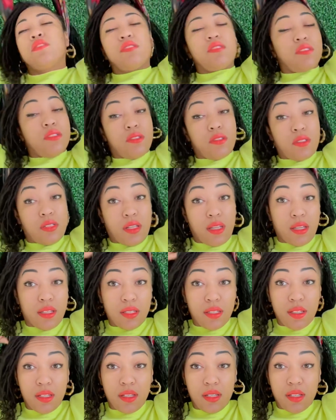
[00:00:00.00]
do it like
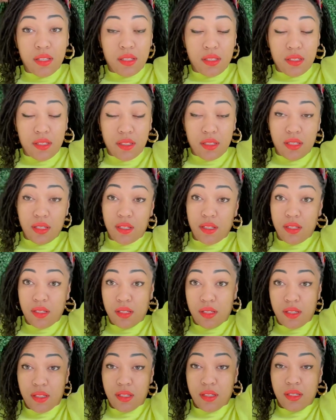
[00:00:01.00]
this
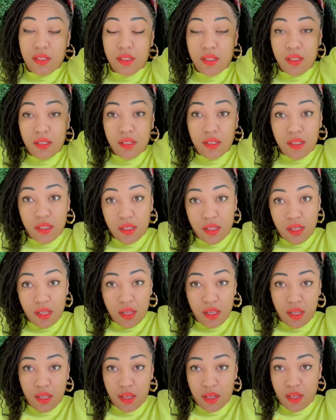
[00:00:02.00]

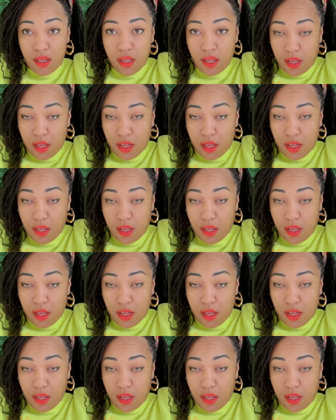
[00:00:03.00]
and